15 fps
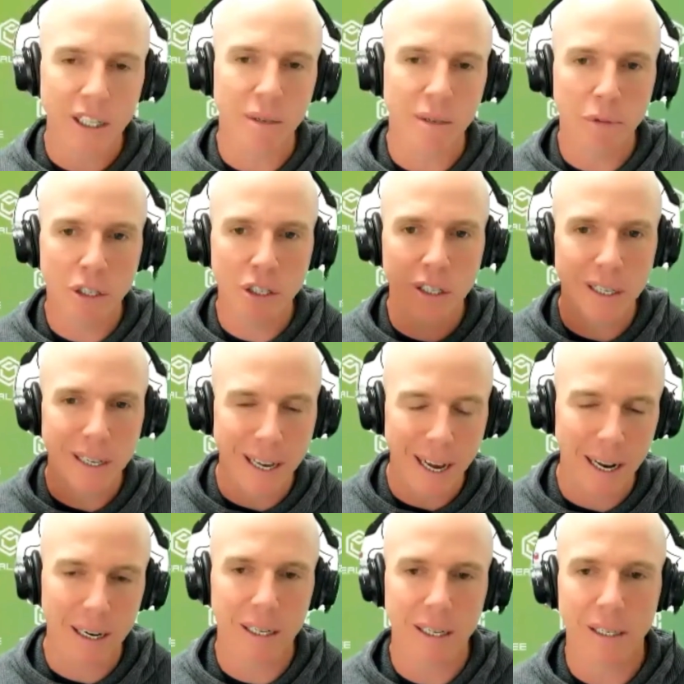the images and
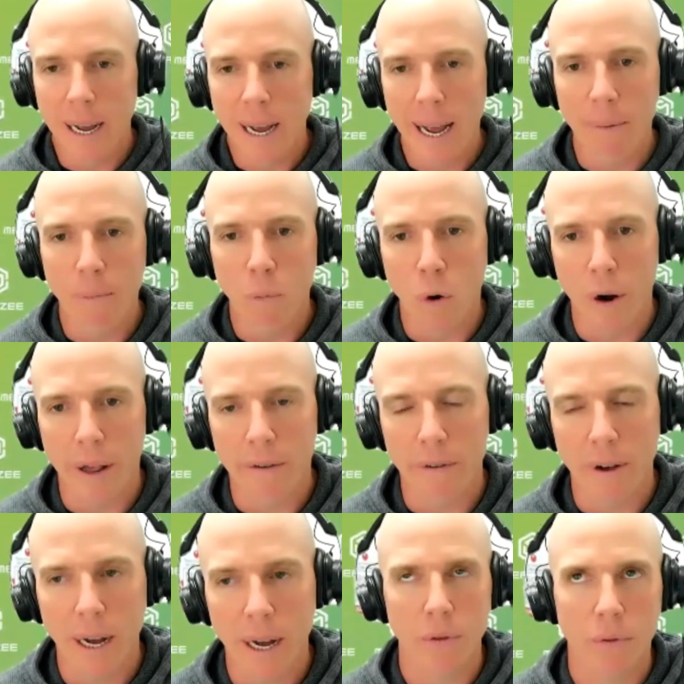colors and
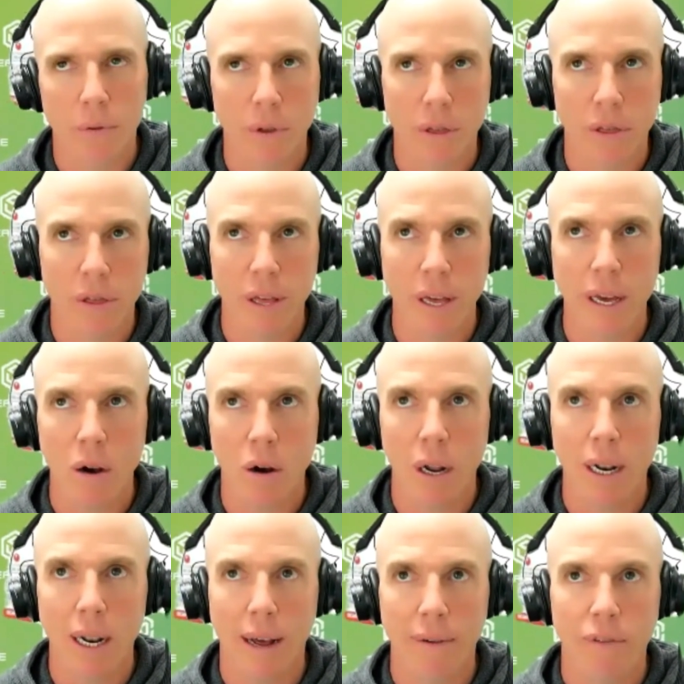whatever. The thing I
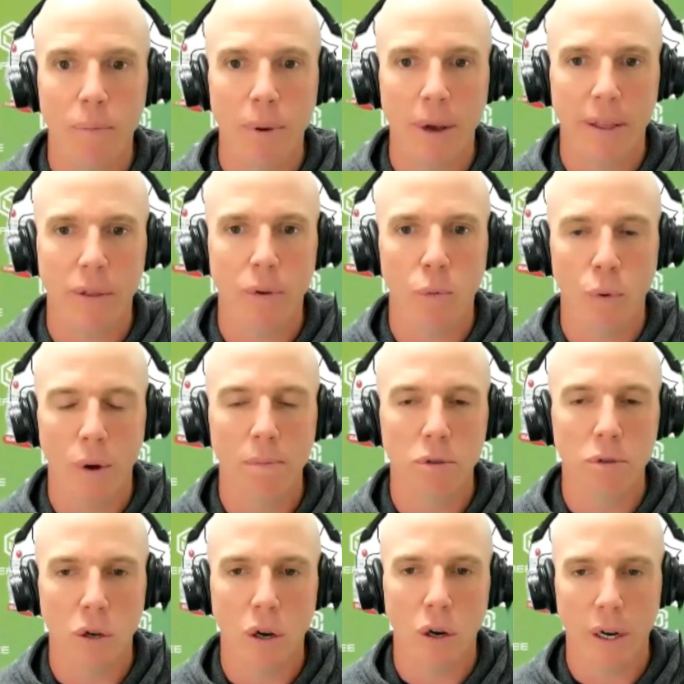love about the
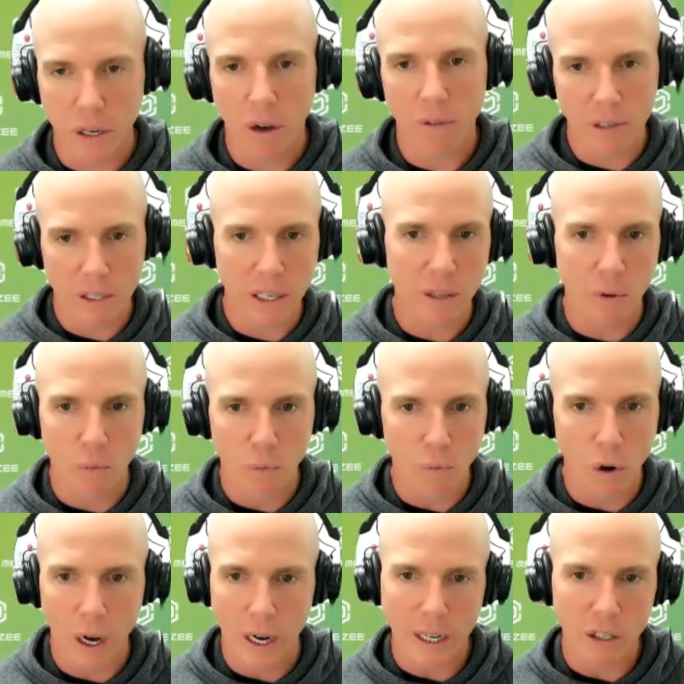website, obviously, that
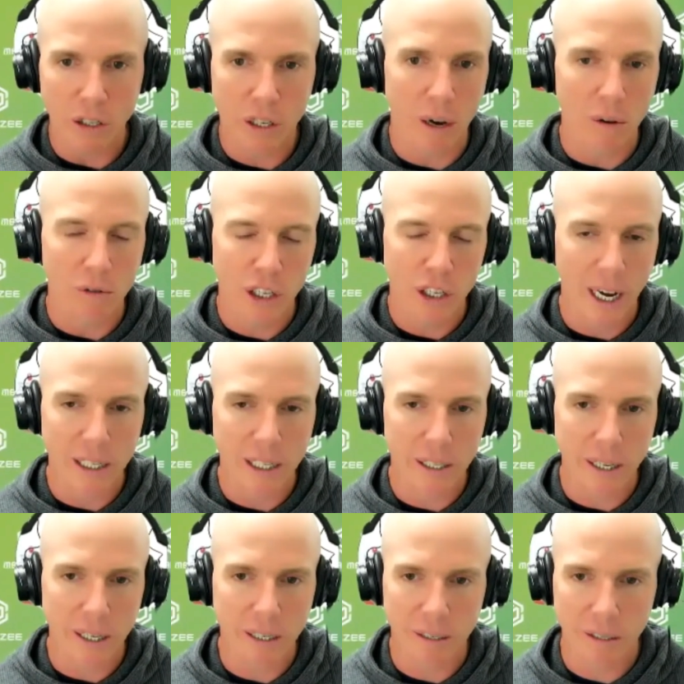I can just go and change
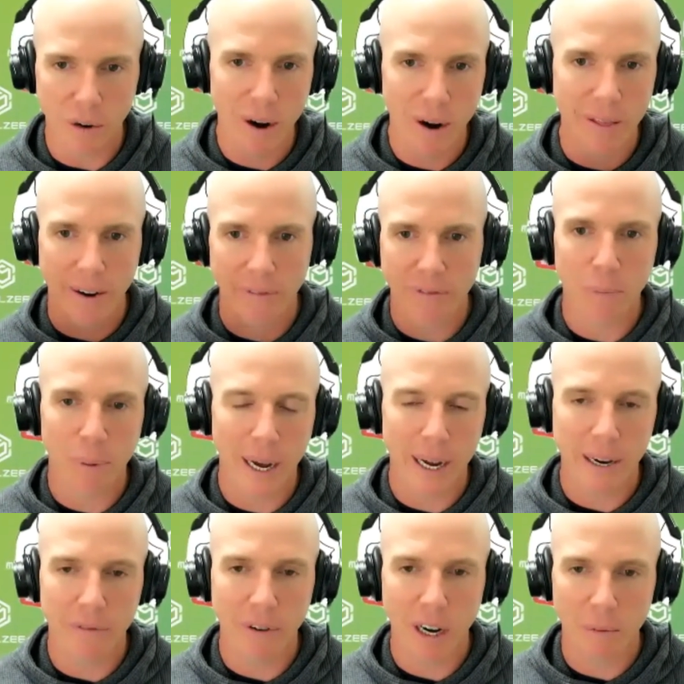things rather than have to pay
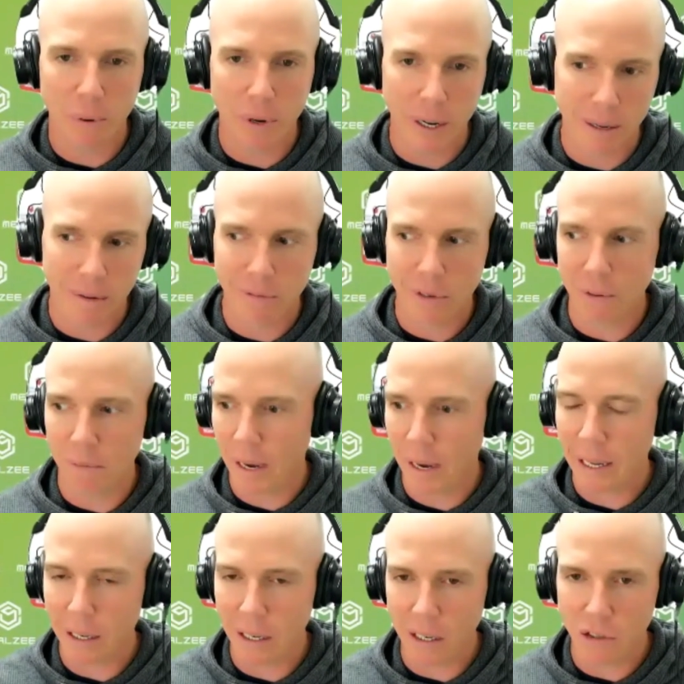a developer to
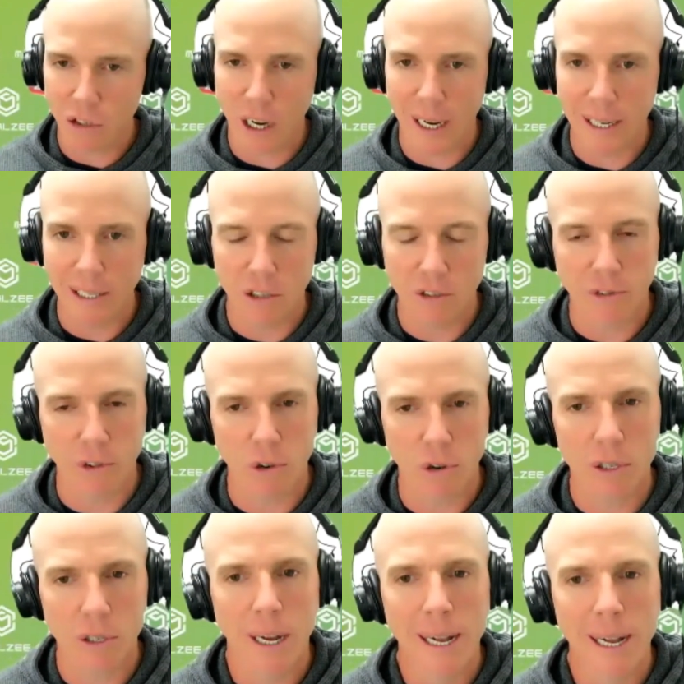make little changes for us,